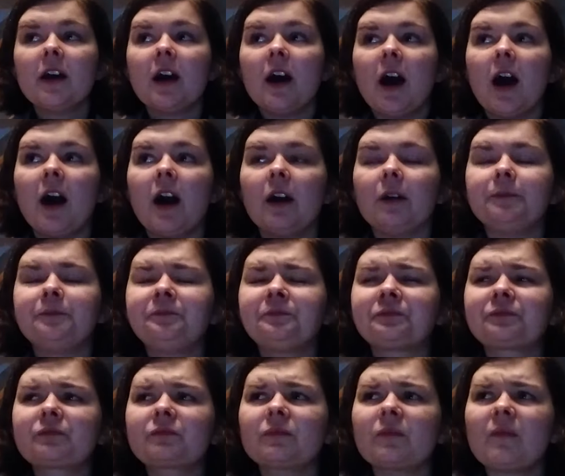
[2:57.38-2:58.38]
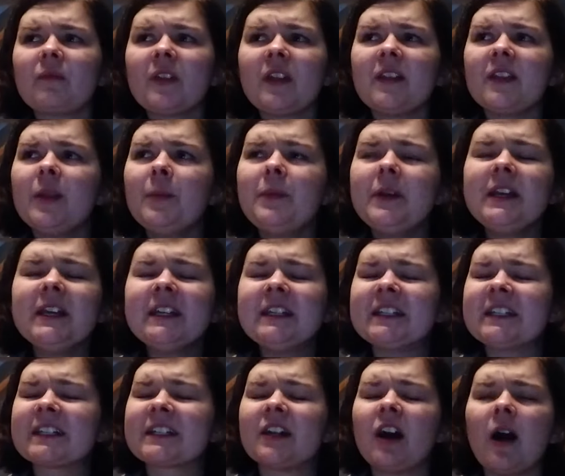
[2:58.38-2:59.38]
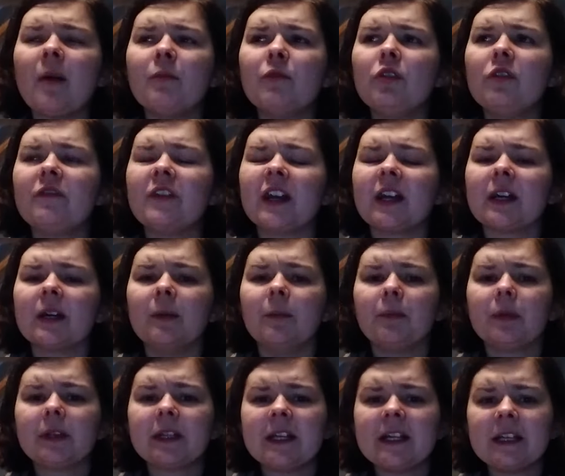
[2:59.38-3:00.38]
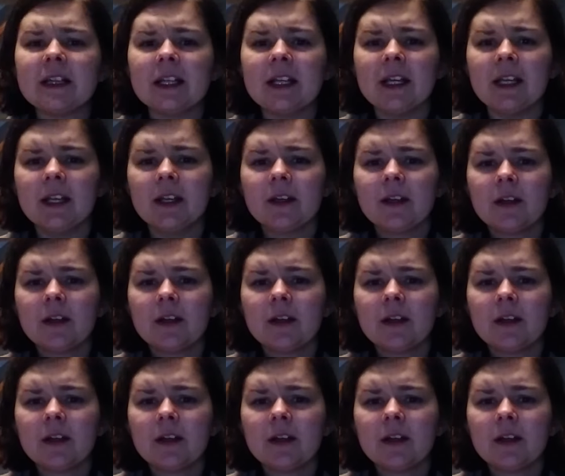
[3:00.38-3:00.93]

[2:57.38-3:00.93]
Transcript: the piece is not moving completely,